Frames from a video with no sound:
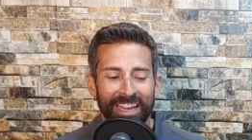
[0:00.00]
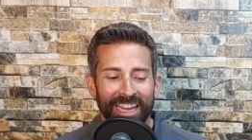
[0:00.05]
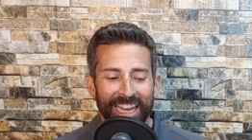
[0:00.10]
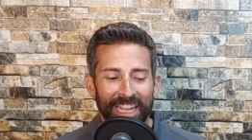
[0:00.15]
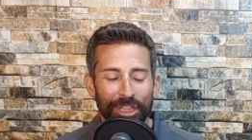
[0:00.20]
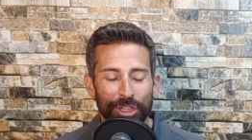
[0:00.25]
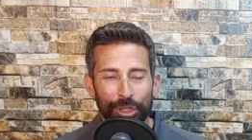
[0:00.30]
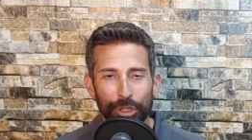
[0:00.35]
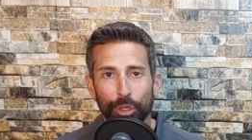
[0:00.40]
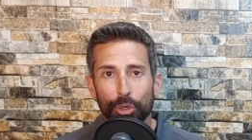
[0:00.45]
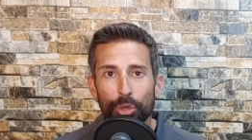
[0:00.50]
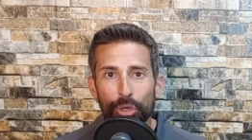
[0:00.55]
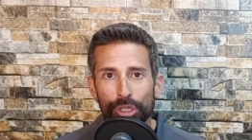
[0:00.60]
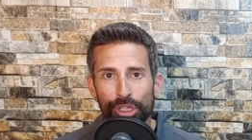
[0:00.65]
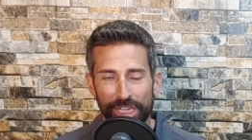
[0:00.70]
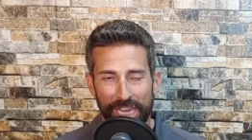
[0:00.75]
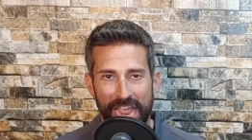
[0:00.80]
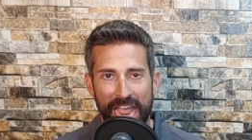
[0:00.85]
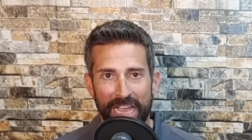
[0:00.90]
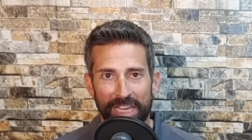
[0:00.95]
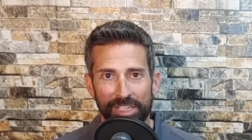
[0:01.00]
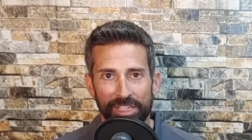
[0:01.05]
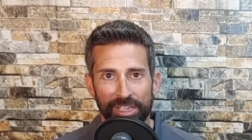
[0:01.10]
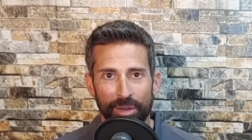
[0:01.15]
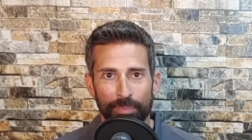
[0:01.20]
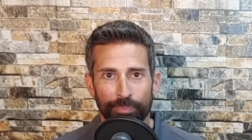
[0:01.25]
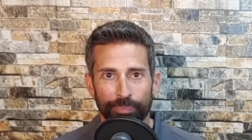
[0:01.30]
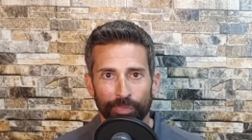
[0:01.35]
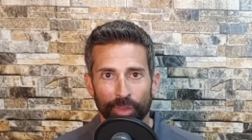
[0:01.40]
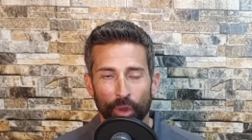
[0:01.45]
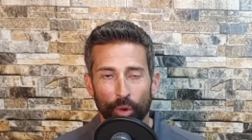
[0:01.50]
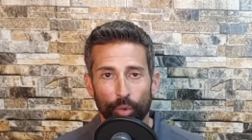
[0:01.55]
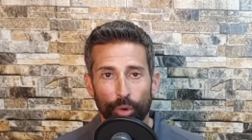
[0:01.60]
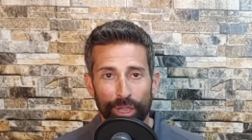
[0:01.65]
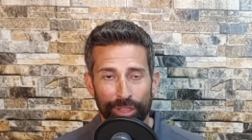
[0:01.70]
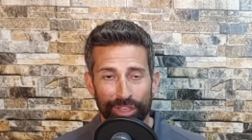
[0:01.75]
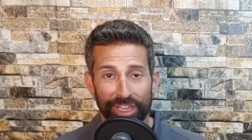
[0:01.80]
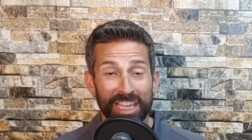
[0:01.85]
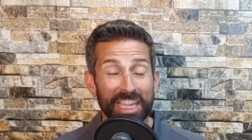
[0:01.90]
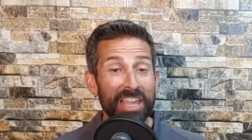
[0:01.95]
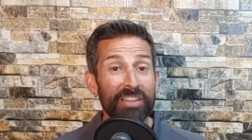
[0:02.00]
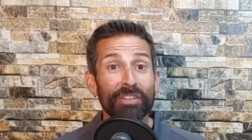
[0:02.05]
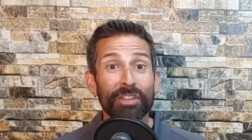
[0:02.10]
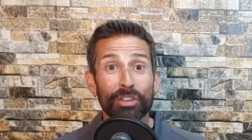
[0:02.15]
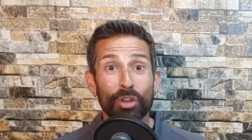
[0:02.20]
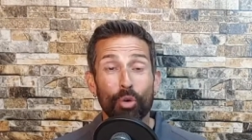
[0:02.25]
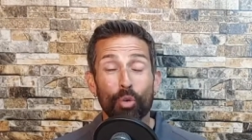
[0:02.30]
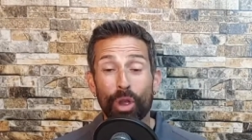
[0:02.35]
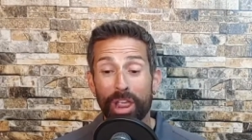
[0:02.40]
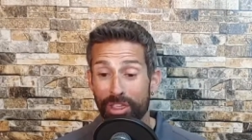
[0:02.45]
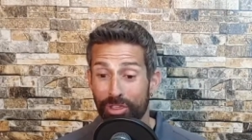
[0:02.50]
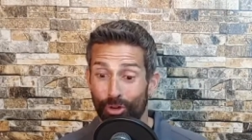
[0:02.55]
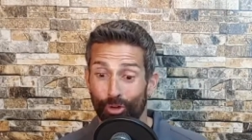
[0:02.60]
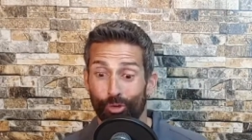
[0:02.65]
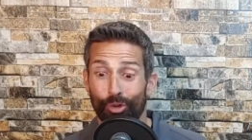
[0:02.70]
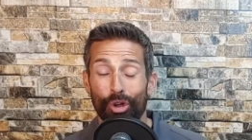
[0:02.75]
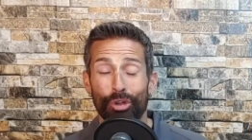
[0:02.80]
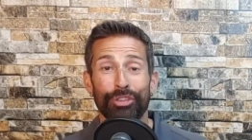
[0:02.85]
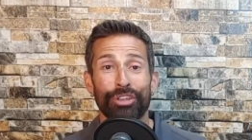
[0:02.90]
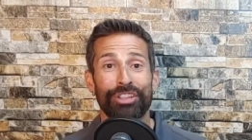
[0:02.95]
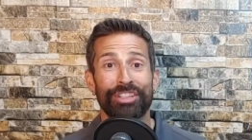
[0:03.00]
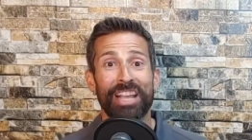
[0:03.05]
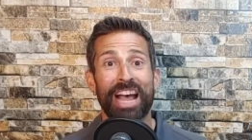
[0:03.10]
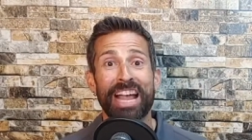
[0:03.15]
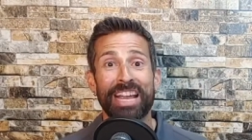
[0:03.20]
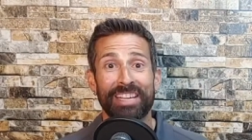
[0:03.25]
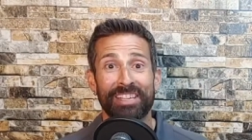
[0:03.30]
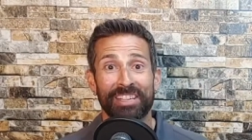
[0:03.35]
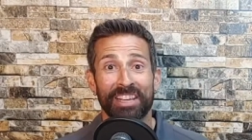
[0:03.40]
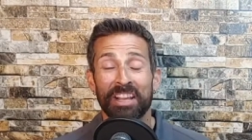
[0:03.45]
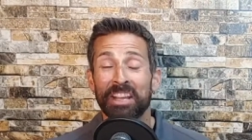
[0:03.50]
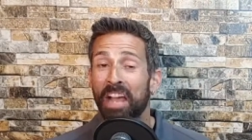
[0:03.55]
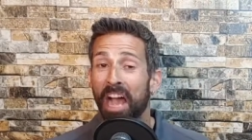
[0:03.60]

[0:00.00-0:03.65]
enthusiasm with even the way you roll the dice.